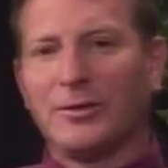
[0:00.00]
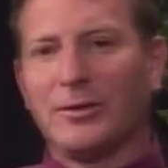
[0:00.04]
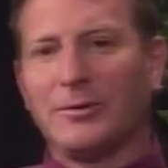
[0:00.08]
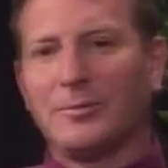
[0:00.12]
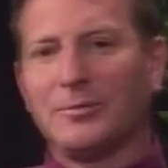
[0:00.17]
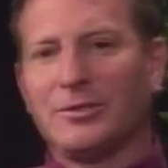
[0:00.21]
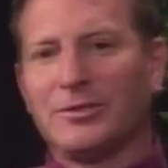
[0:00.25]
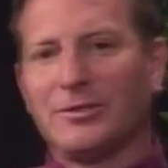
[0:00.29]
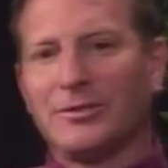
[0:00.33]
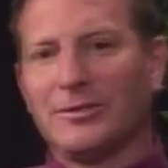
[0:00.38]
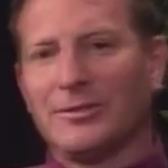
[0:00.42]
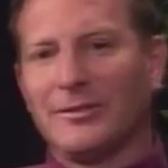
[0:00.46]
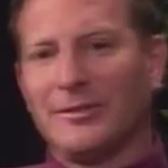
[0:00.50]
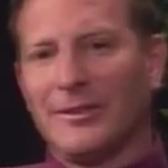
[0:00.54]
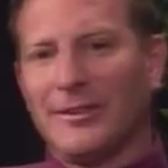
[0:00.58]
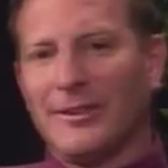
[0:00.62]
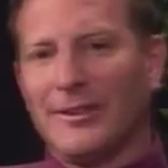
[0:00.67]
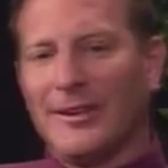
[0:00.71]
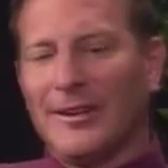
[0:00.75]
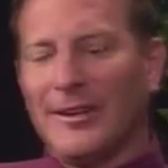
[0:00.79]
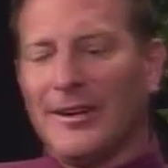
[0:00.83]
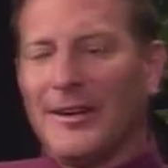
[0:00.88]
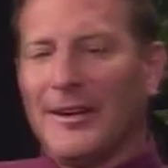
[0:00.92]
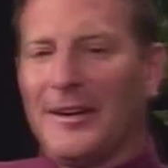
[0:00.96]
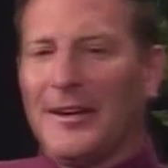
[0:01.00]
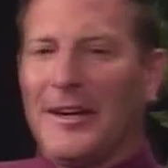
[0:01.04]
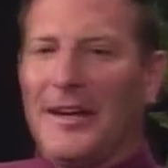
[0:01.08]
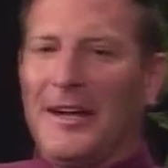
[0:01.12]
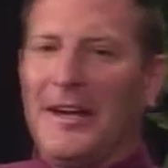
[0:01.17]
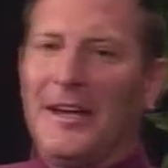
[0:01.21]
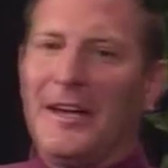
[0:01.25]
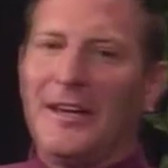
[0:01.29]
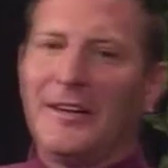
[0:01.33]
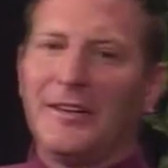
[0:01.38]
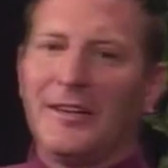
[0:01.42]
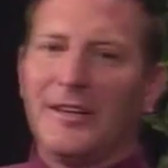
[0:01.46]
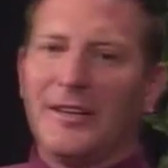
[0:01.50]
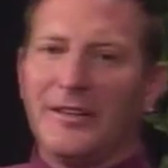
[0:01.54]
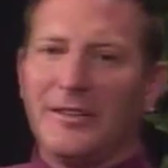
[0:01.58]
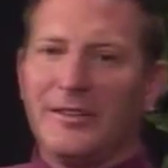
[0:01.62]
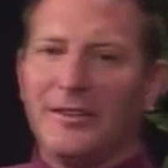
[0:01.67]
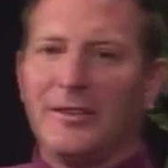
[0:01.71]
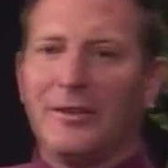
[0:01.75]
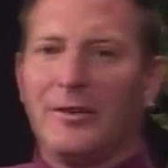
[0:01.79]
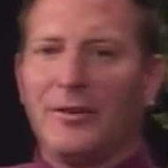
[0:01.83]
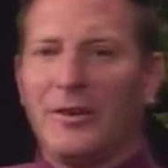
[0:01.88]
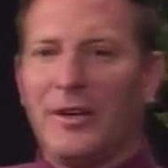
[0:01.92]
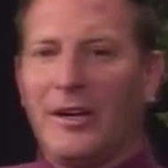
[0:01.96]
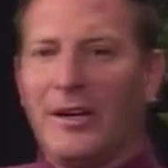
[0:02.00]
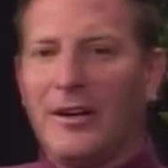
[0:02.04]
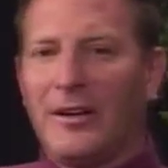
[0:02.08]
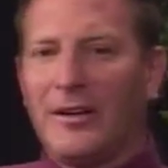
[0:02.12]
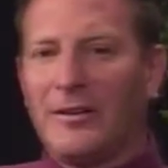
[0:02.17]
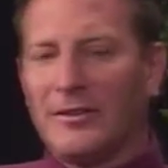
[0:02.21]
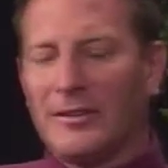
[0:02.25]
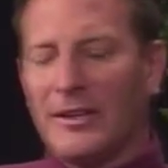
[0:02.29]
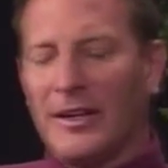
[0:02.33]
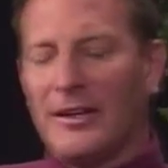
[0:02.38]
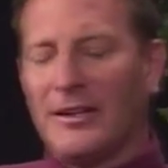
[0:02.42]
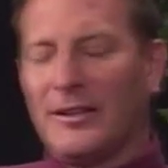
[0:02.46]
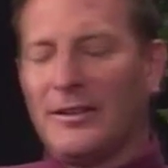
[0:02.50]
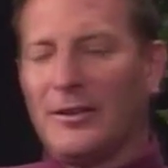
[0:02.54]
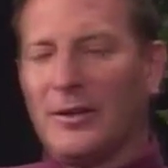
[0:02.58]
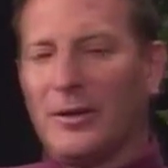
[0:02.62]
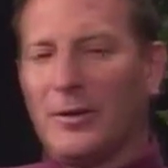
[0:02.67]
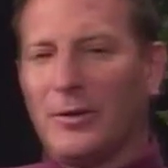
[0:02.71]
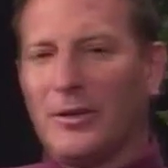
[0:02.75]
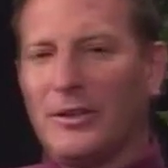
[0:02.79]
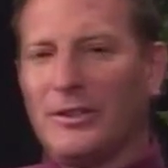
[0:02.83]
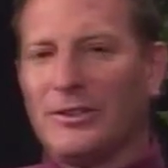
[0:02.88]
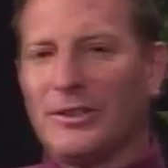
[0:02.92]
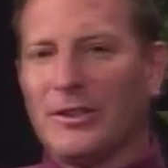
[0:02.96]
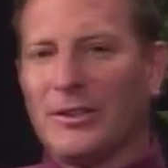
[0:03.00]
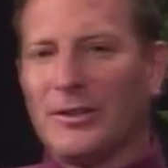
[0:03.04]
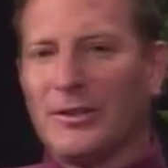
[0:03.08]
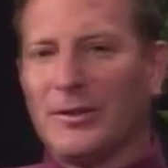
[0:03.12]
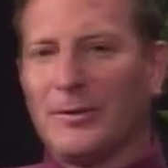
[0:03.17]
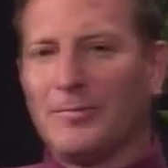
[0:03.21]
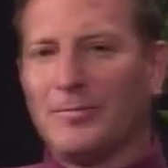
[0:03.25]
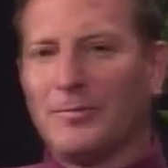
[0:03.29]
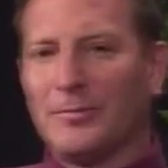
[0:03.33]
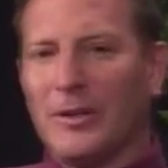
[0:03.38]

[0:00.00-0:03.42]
groups. And they all kind of know each other.